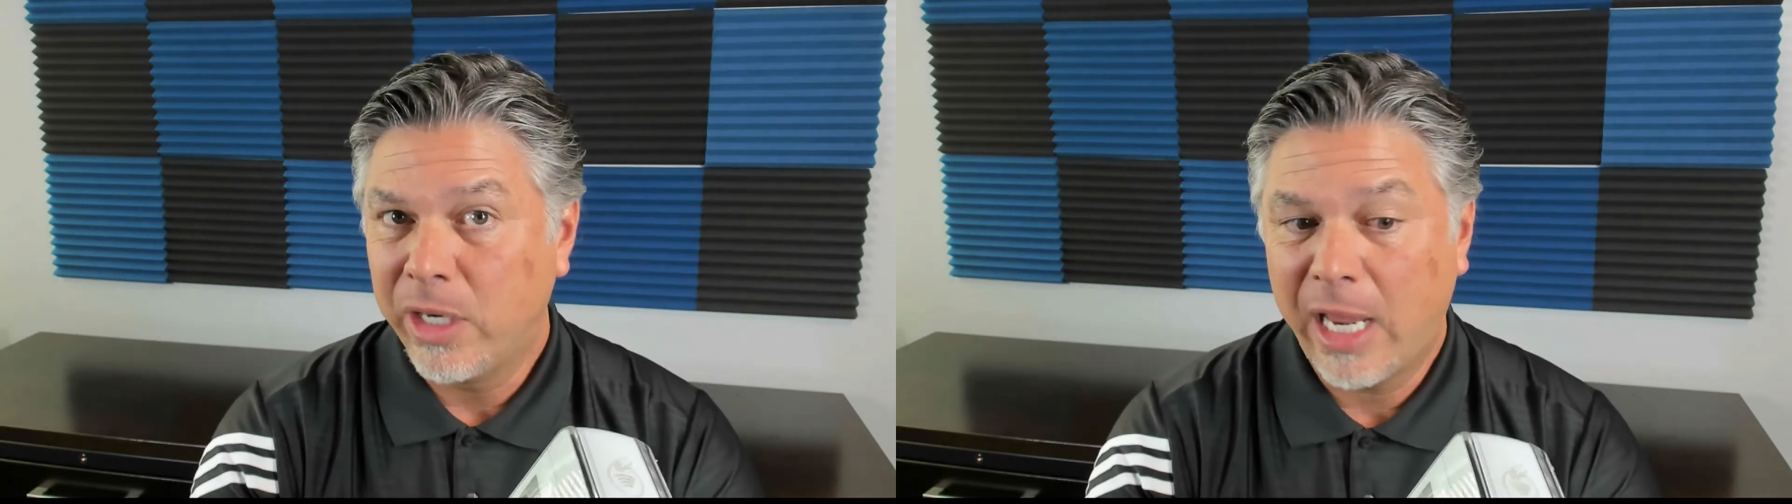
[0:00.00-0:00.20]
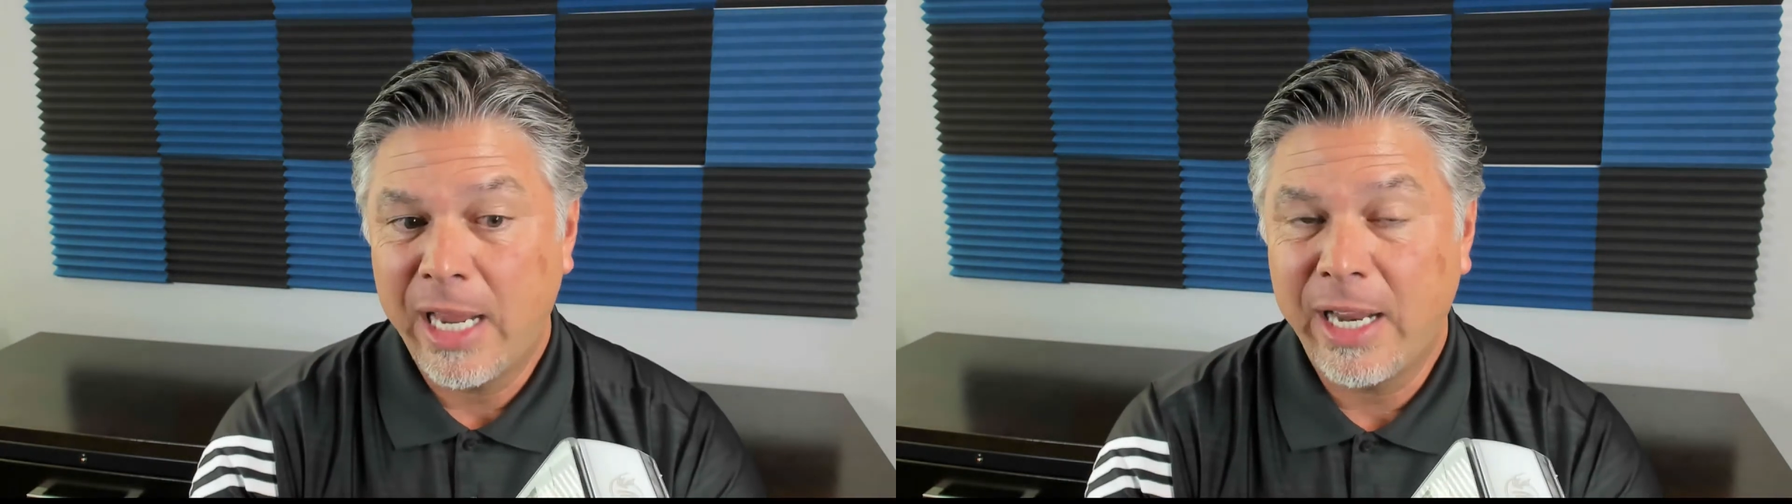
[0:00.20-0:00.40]

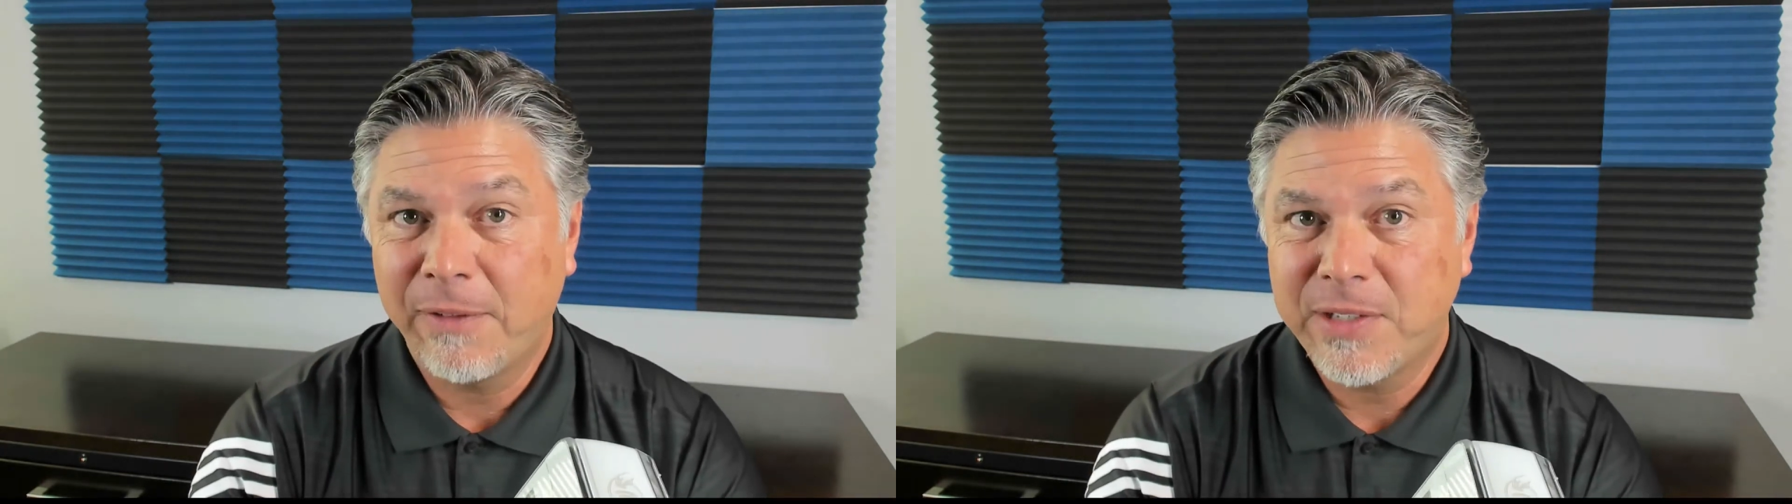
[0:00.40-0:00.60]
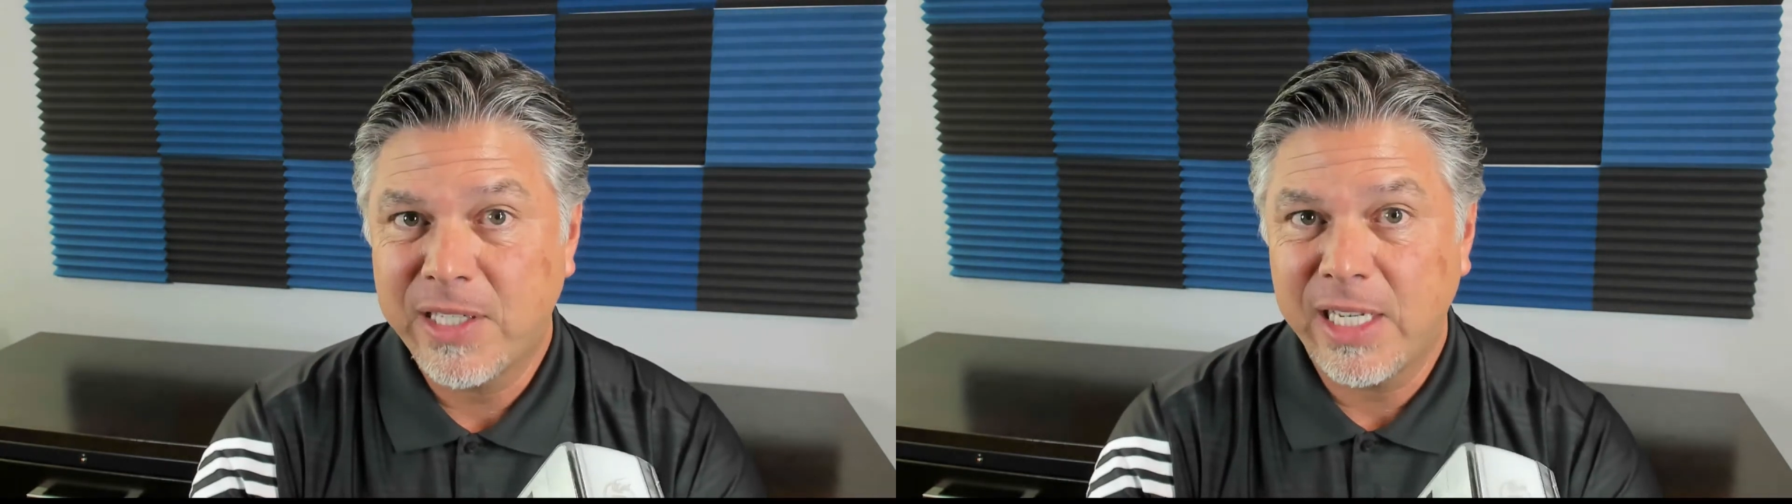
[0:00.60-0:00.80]

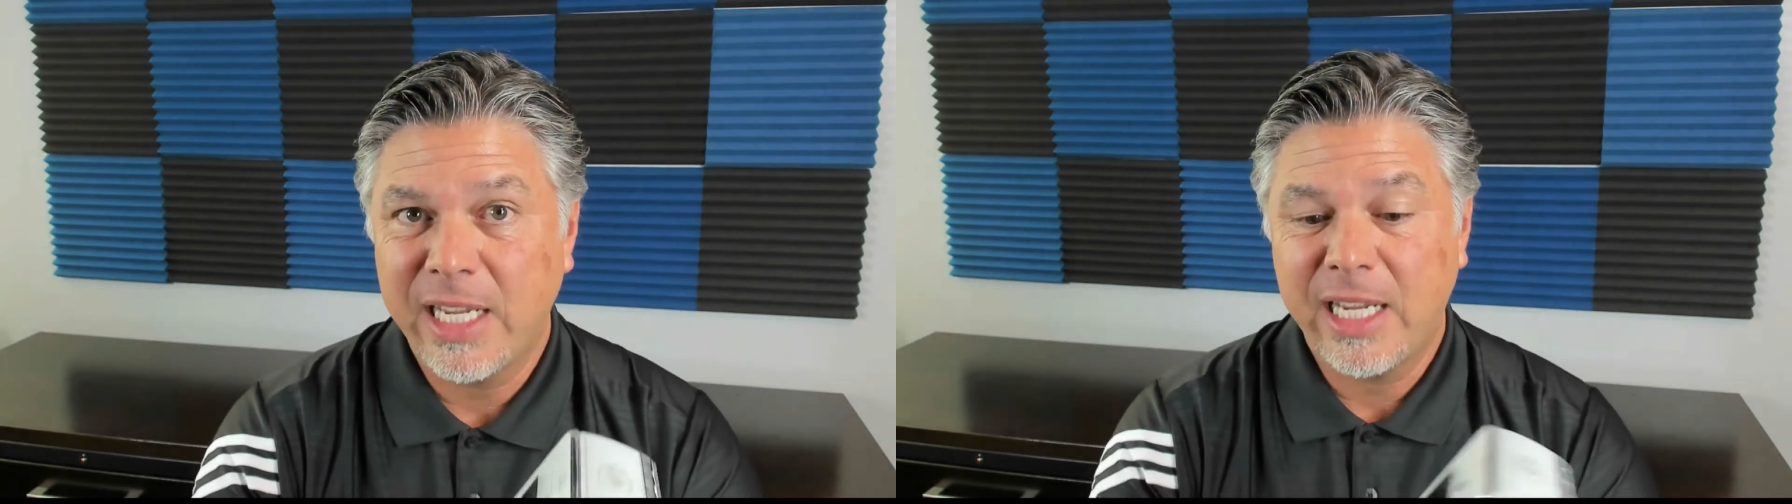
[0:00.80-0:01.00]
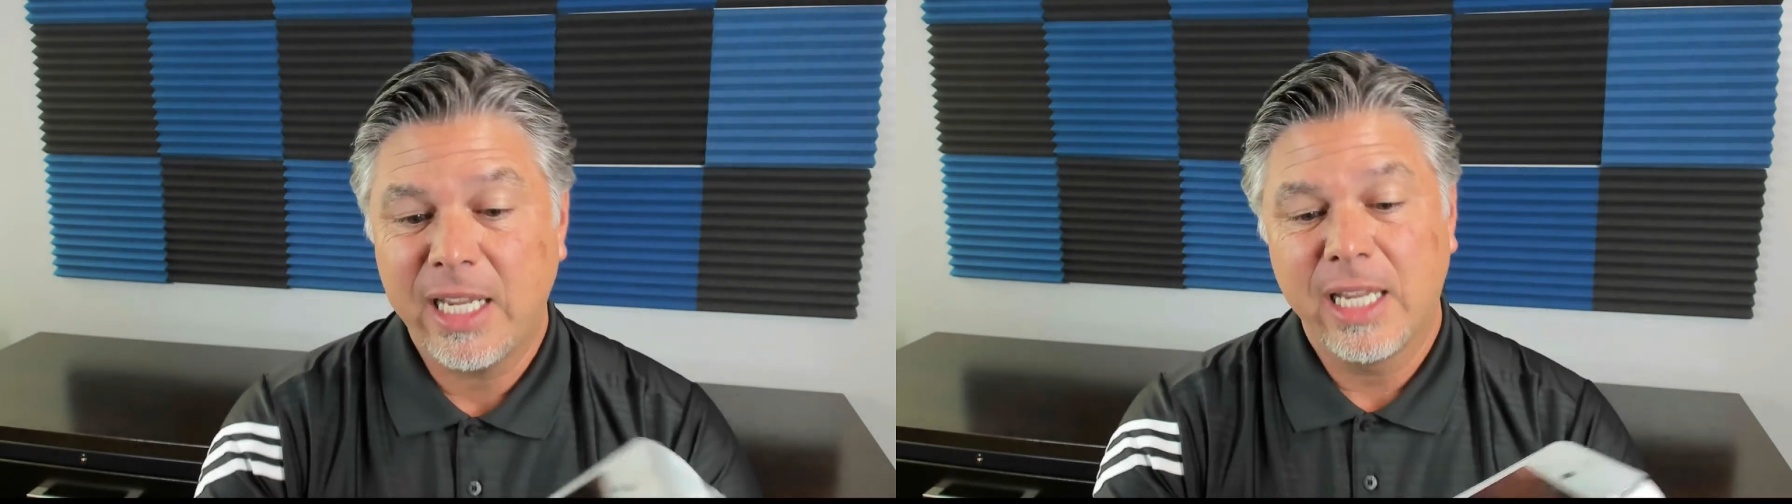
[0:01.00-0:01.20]

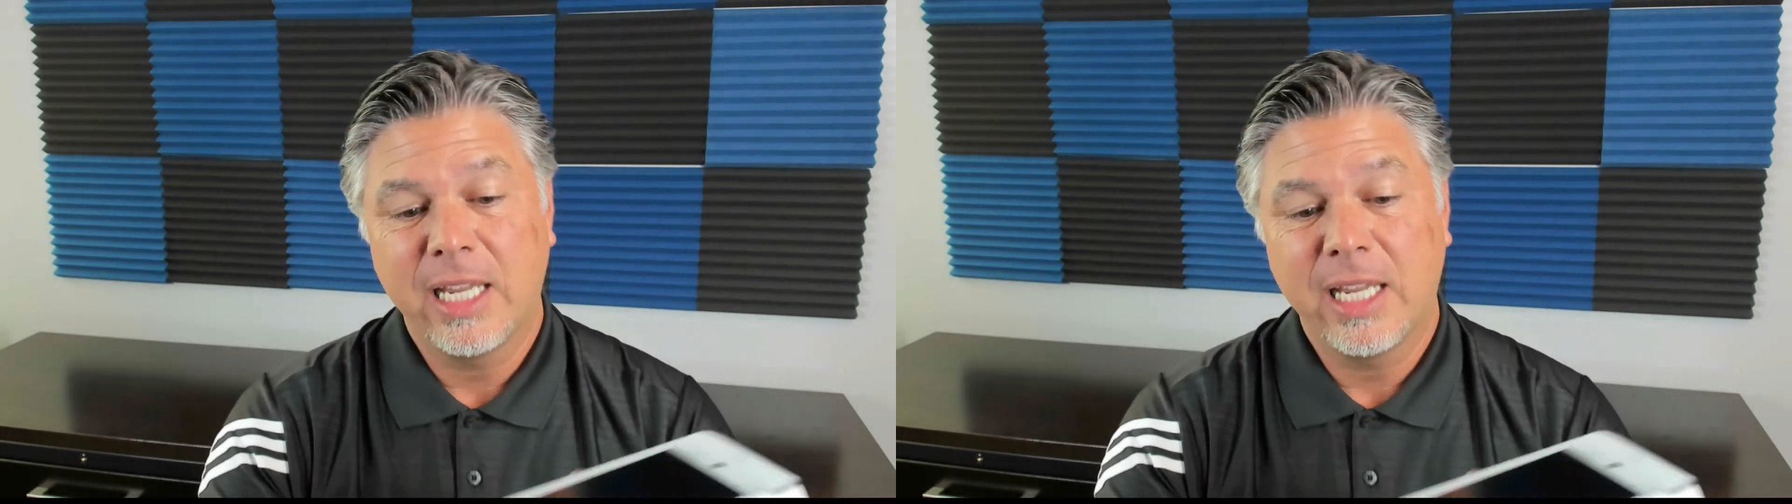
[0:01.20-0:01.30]
NFC,